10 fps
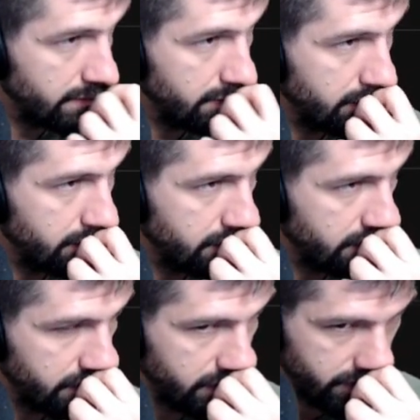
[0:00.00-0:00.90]

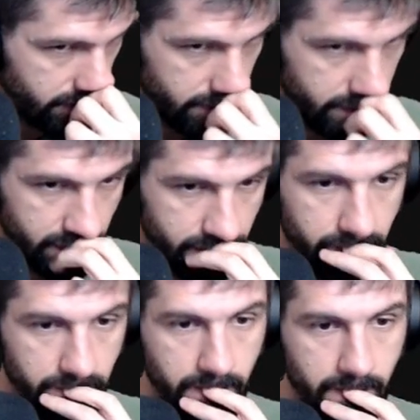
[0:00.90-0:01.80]

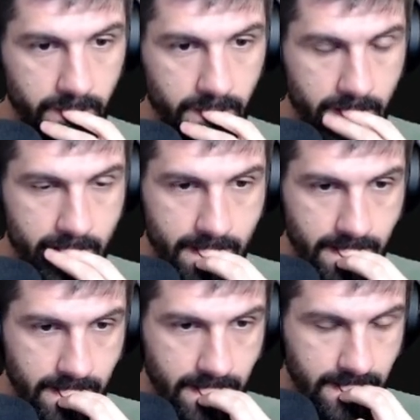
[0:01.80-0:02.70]

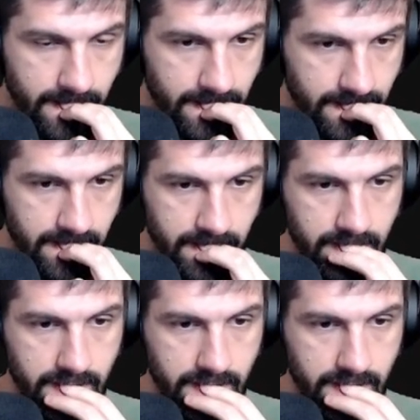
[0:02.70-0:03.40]
No one is speaking in this clip.